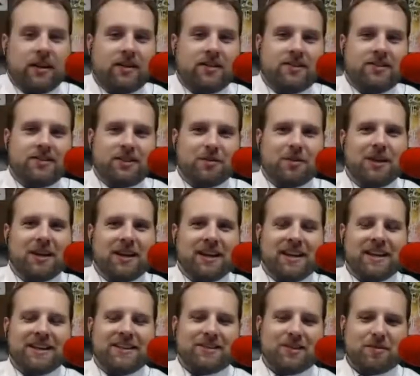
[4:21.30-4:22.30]
so
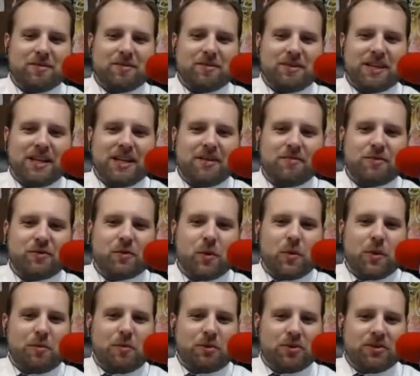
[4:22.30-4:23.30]
sometimes
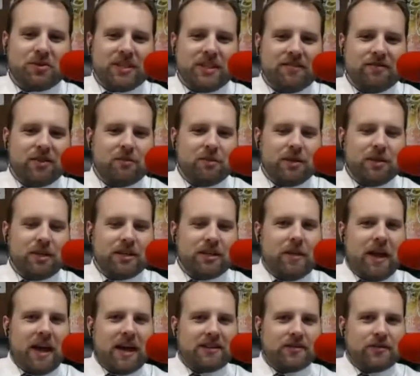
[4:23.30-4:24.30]
what we perceive to be a
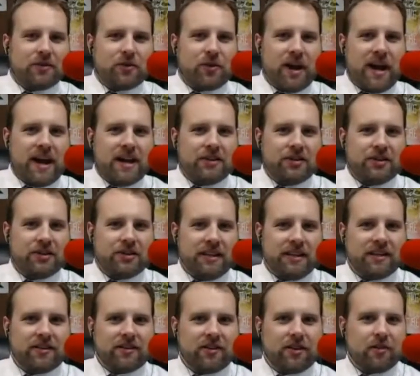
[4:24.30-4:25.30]
massive
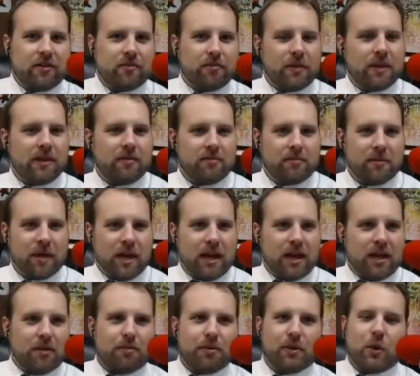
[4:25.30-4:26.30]
tragedy in our
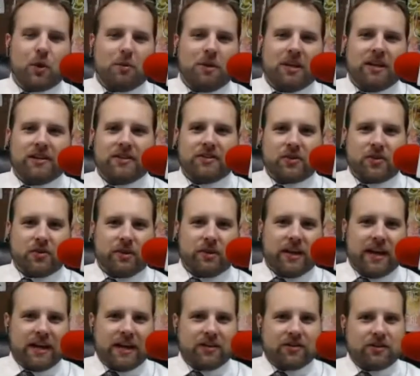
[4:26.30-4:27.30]
employment history
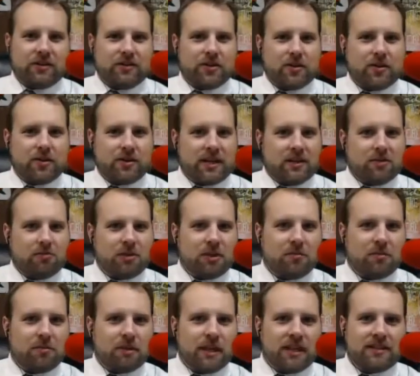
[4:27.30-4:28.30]
actually turns out to be a
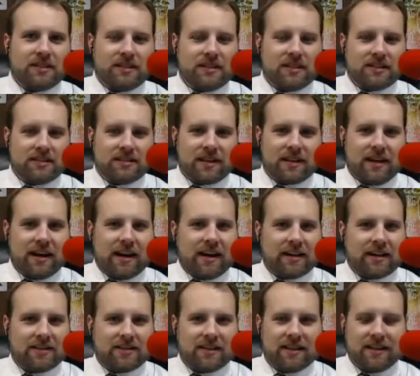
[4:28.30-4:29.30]
blessing in disguise.